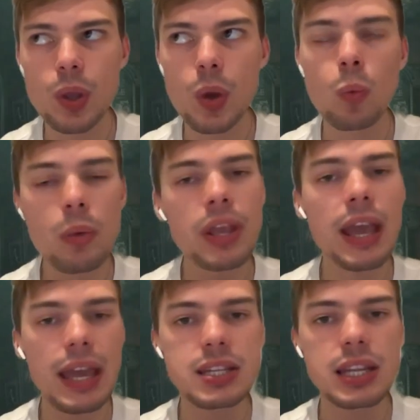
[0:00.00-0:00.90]
When we
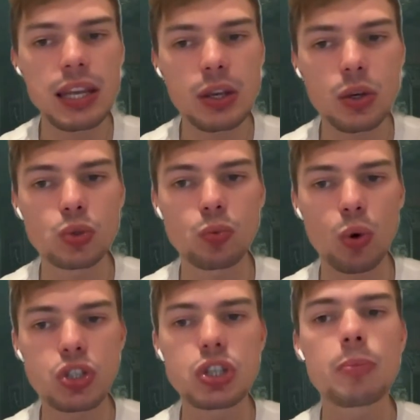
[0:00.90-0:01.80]
get into Leaky Cauldron,
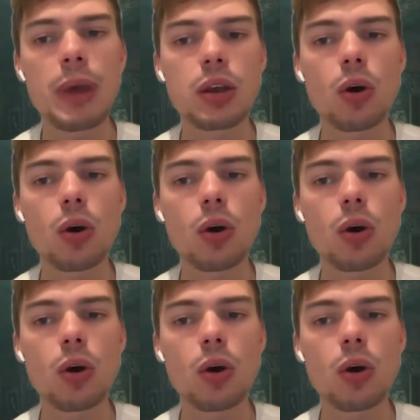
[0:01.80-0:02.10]
what did you make